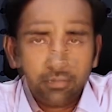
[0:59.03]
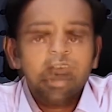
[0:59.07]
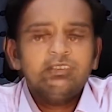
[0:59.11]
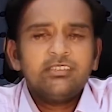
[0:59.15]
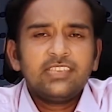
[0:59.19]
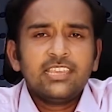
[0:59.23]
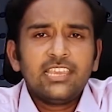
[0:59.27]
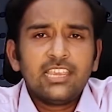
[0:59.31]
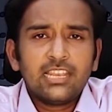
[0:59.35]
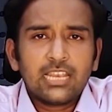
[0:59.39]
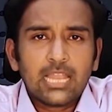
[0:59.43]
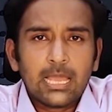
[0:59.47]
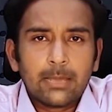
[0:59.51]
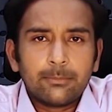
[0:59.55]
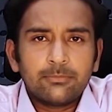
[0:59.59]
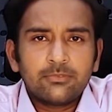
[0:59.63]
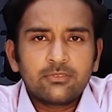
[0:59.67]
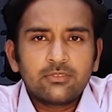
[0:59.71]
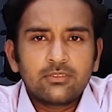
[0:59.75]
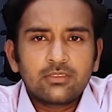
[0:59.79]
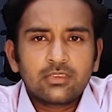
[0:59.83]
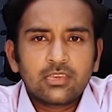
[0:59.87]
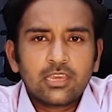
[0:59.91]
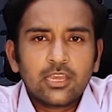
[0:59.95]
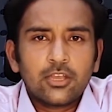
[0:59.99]
VisAI
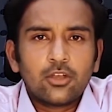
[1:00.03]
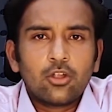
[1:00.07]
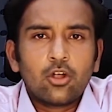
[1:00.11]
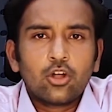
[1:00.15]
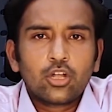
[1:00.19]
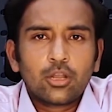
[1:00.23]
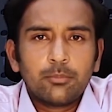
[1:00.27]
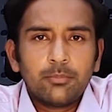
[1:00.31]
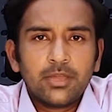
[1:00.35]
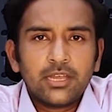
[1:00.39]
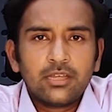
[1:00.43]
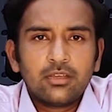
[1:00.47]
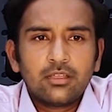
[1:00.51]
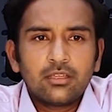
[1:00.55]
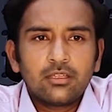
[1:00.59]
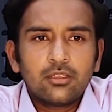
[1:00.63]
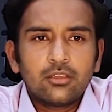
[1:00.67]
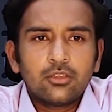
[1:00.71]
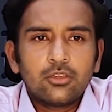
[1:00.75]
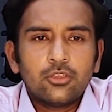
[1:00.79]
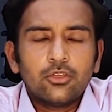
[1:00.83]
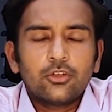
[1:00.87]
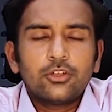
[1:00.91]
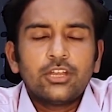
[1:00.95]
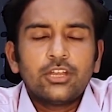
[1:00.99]
Labs can automate your